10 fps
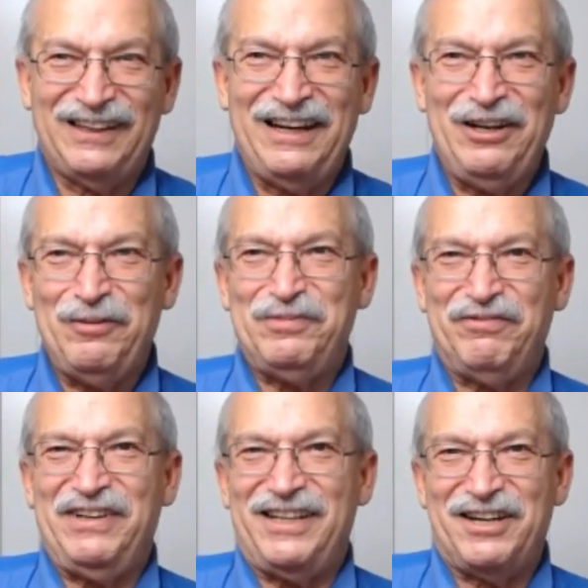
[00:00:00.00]
I hope
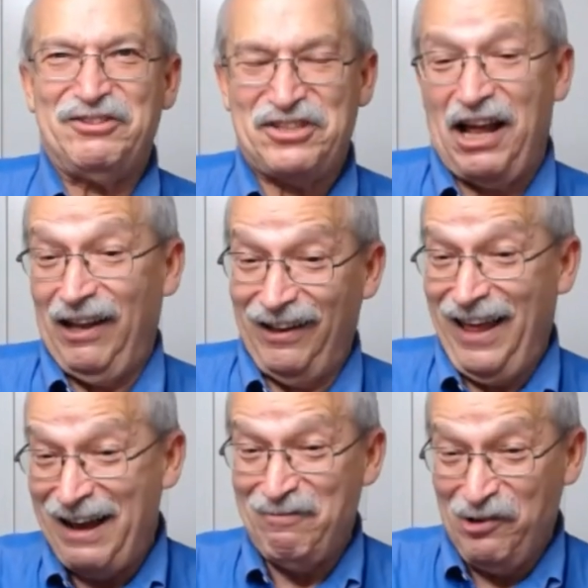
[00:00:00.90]
the videos are a lot